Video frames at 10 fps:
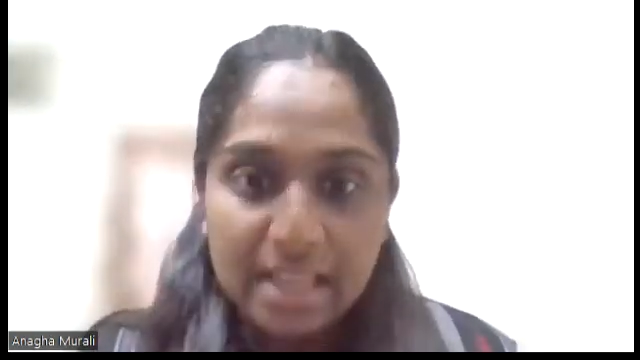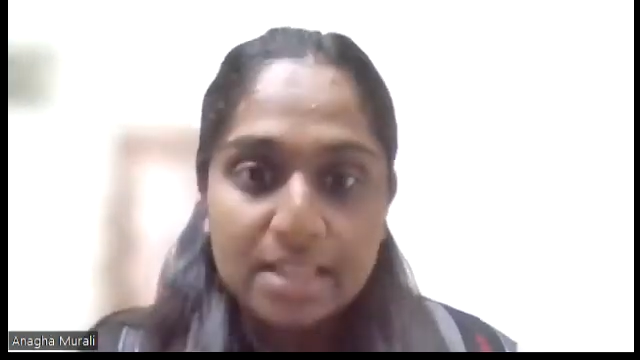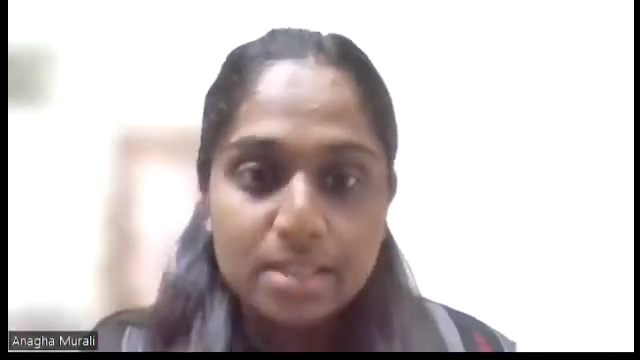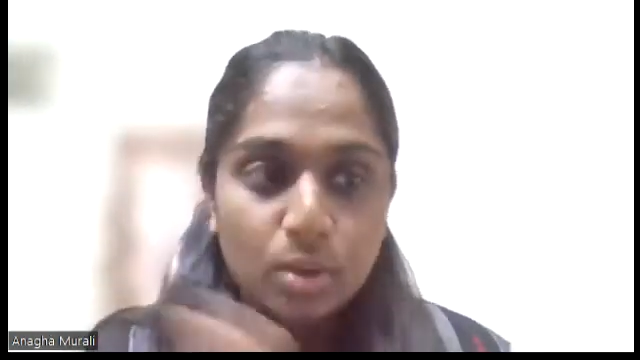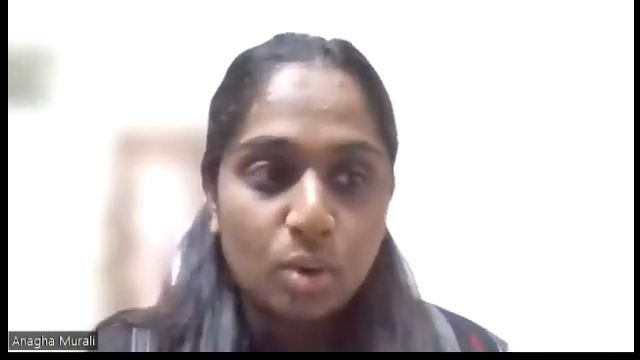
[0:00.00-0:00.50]

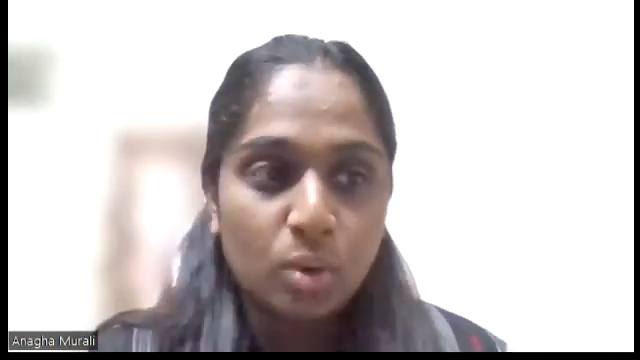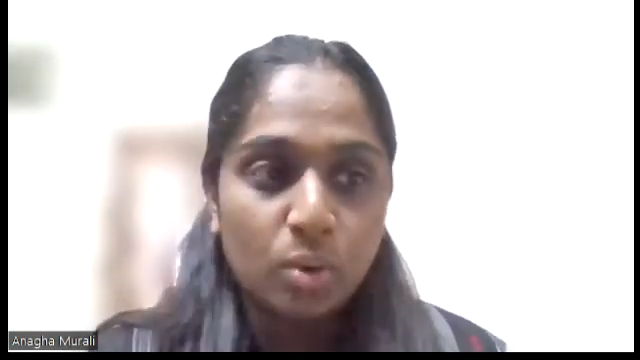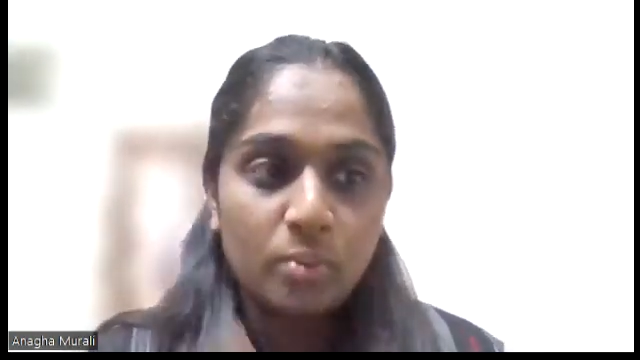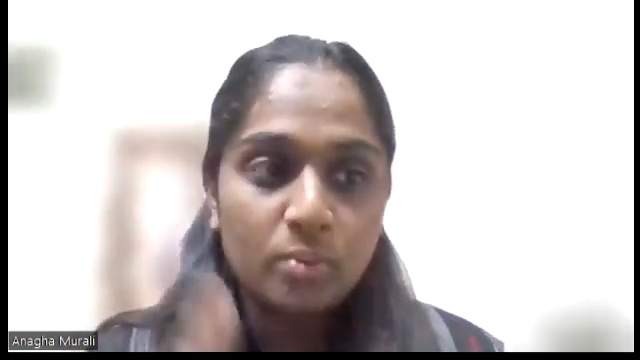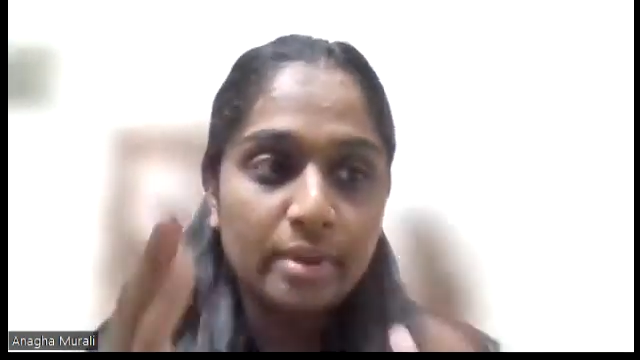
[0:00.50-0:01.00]

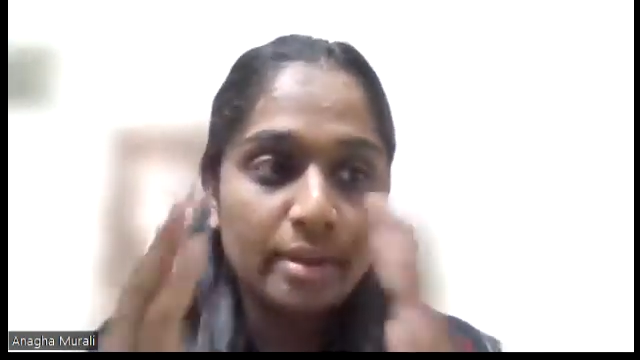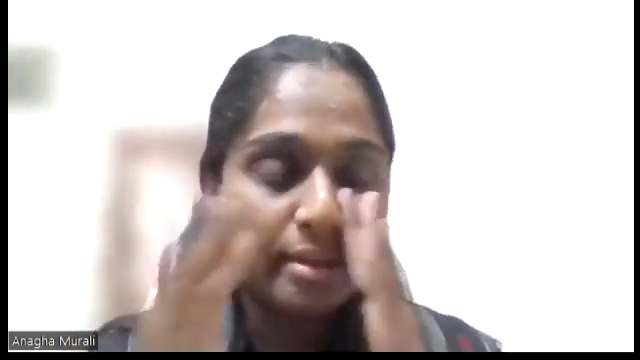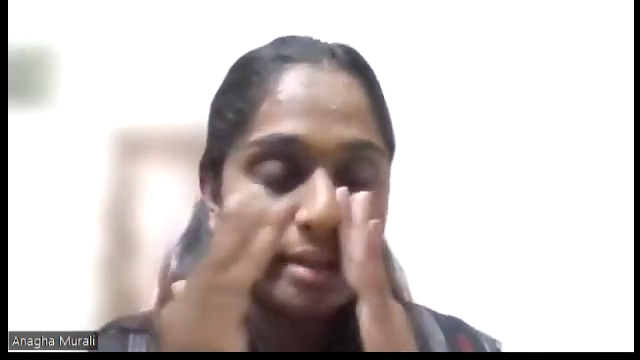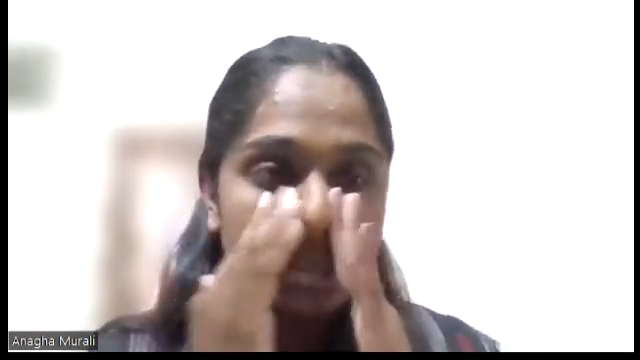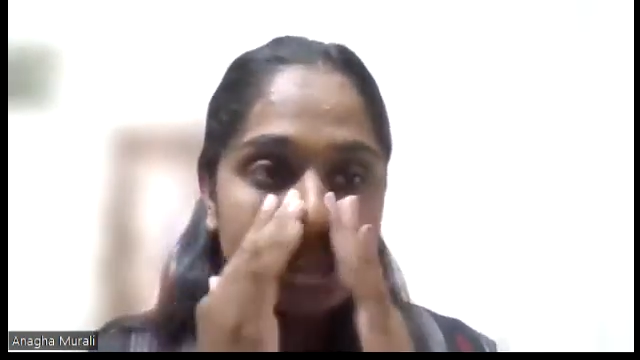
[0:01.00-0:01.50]
So
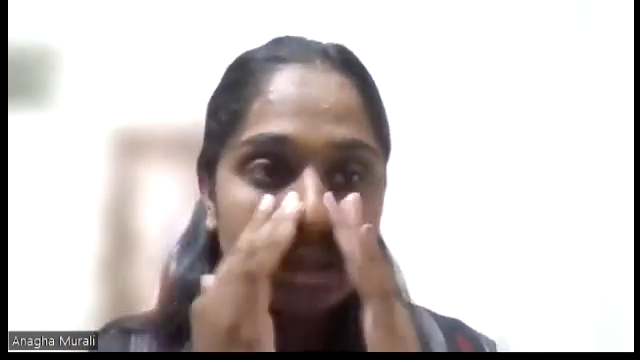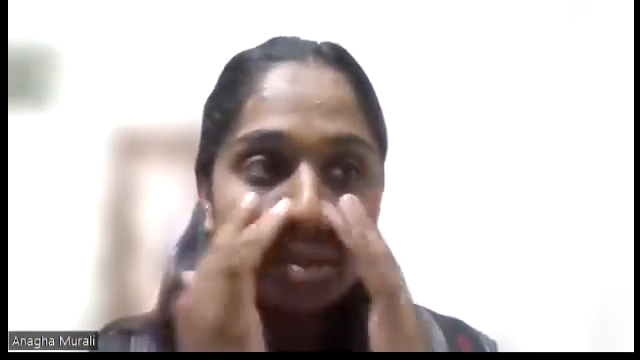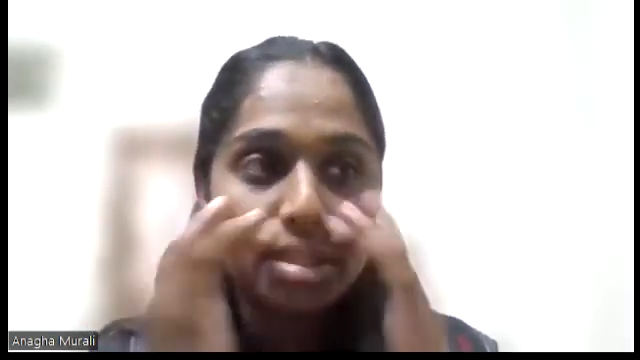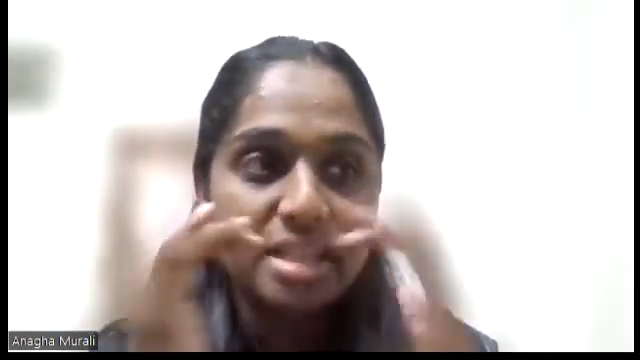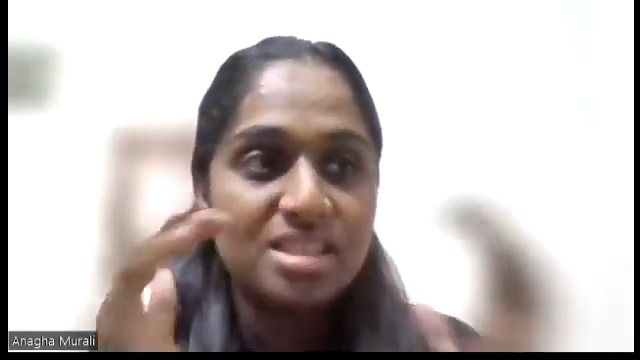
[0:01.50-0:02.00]
so
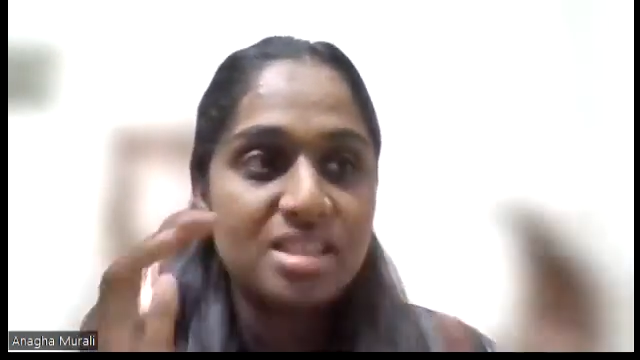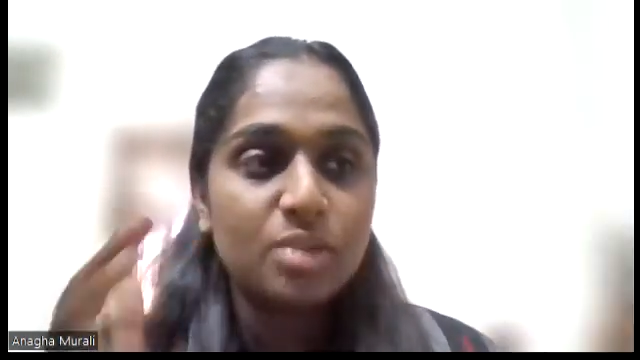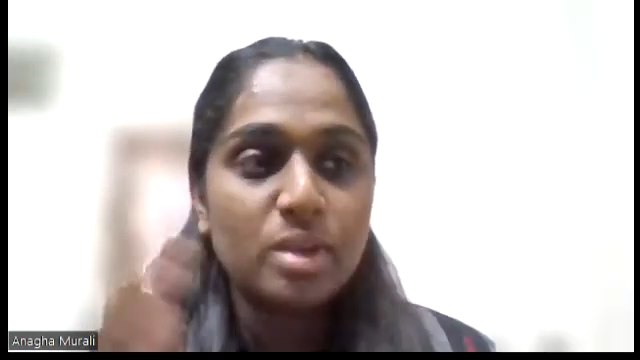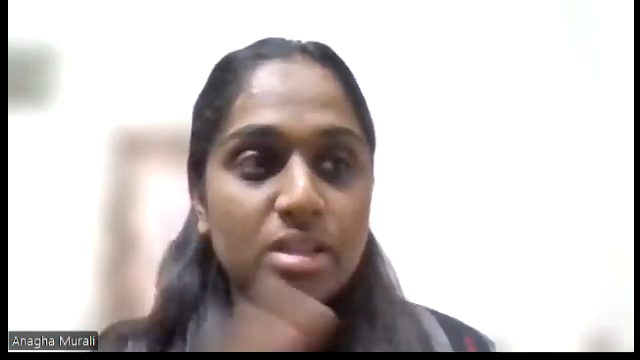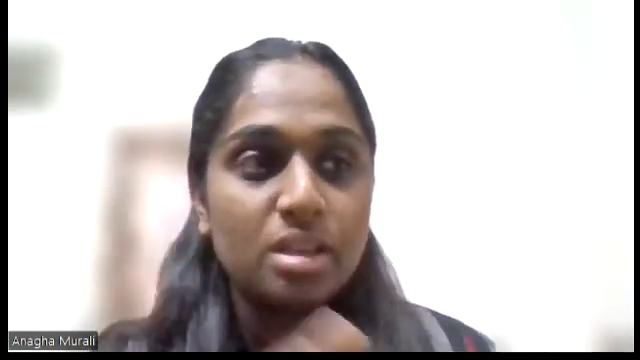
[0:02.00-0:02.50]
since
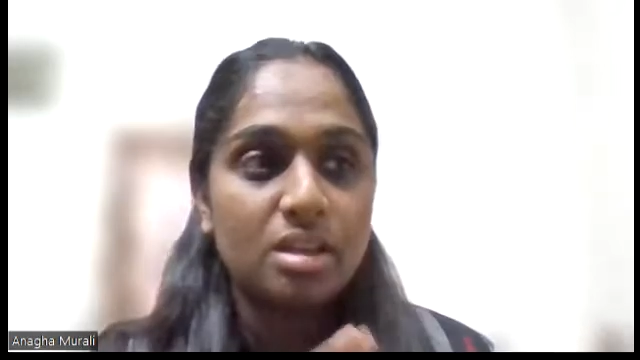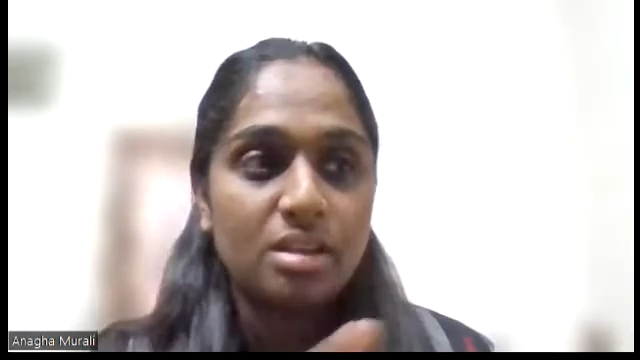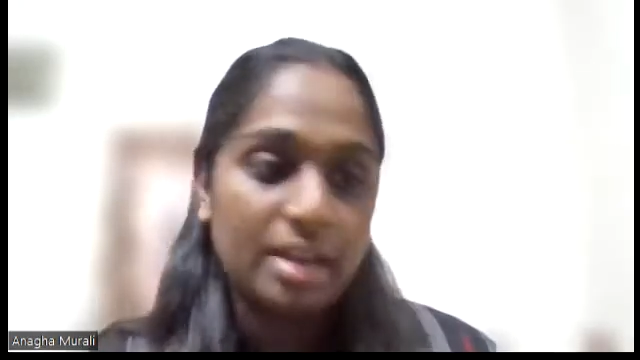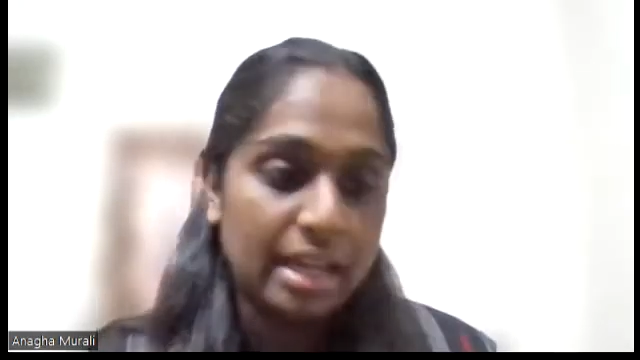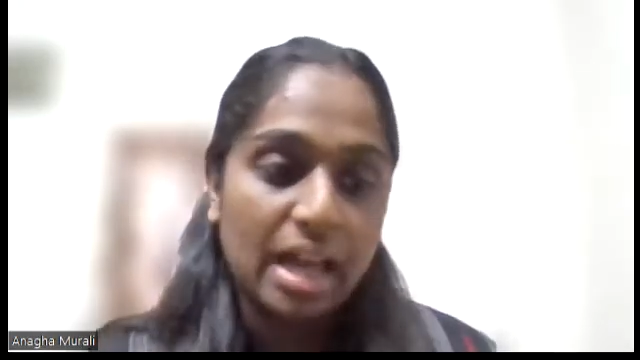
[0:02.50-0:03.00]
it was
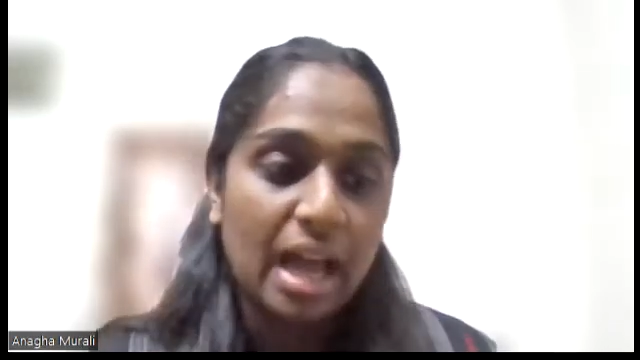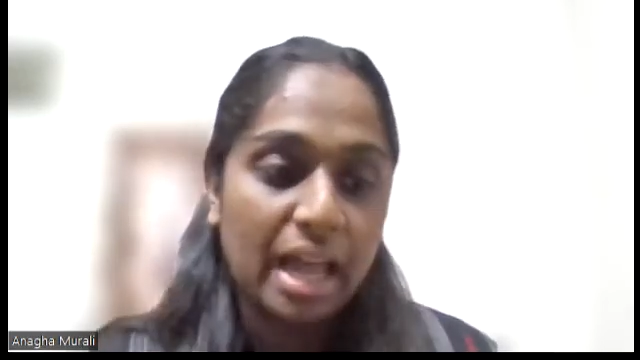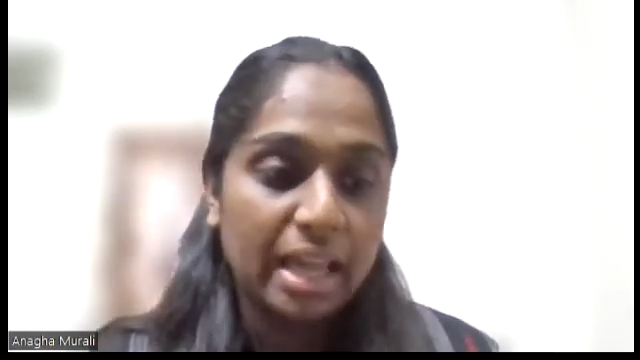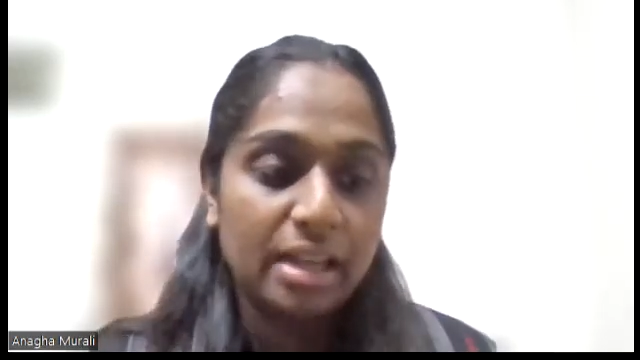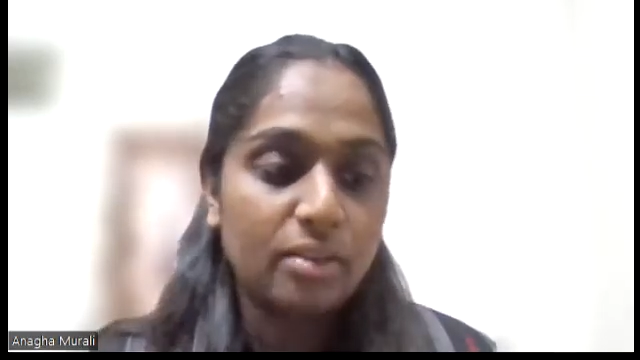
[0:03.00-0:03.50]
a like
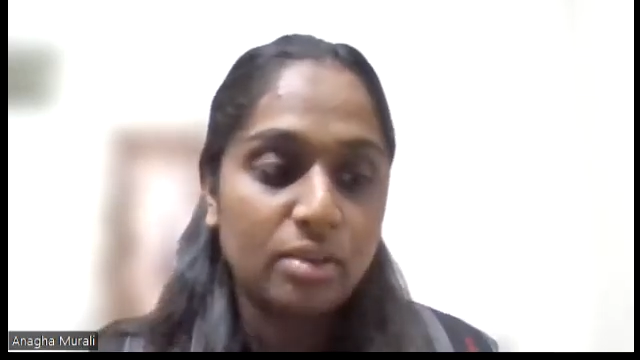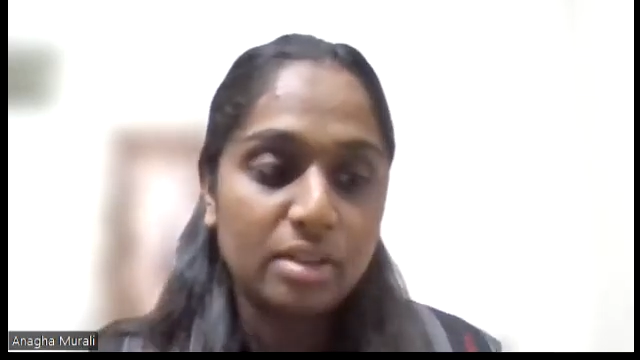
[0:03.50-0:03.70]
I